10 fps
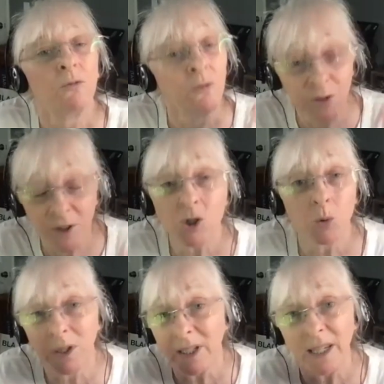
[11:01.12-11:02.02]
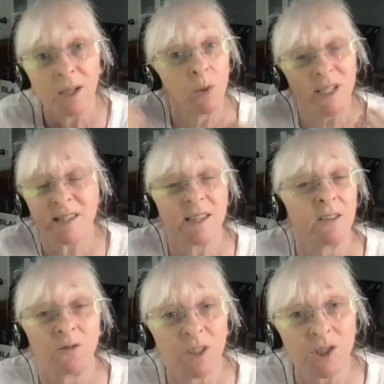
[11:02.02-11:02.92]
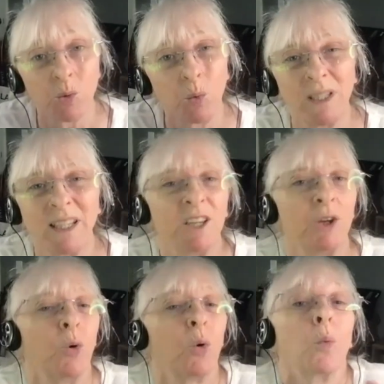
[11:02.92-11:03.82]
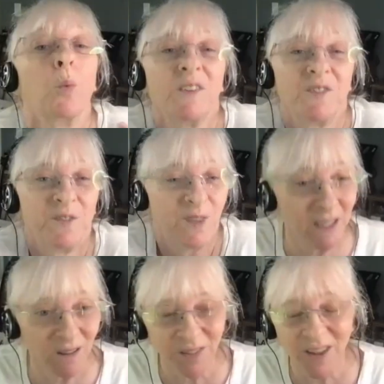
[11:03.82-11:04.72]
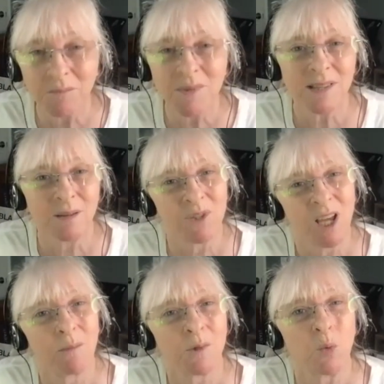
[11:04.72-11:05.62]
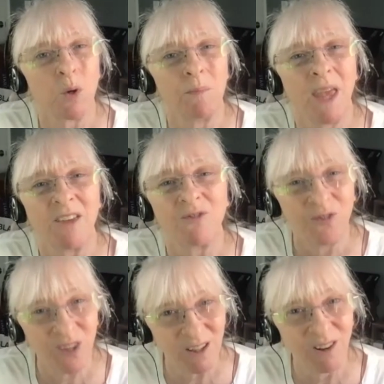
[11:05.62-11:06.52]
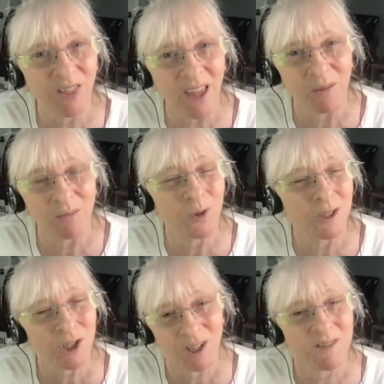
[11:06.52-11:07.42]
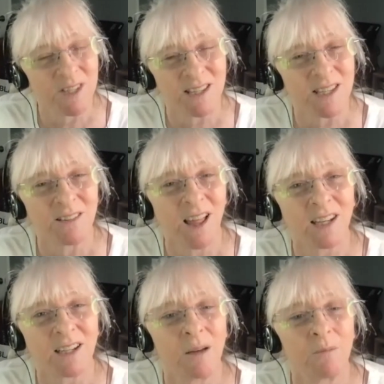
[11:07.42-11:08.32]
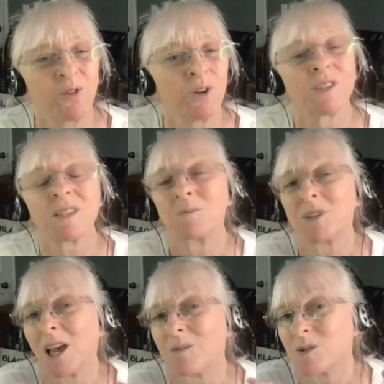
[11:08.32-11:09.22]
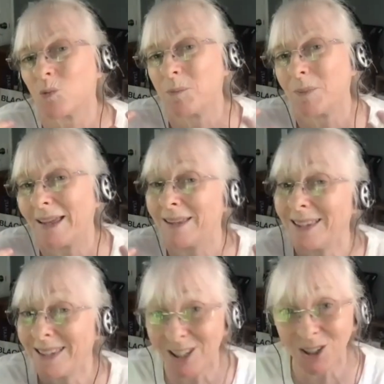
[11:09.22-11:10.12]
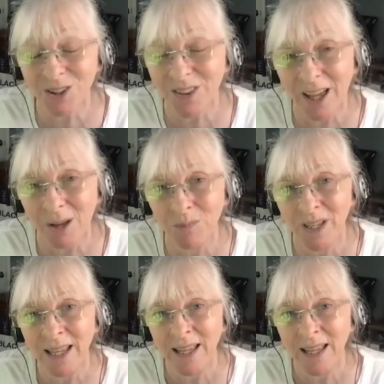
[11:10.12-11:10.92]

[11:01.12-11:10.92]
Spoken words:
visually, we see it visually, or we feel them. Sometimes we may feel them, which gives us a lot of comfort. Sometimes we may hear them.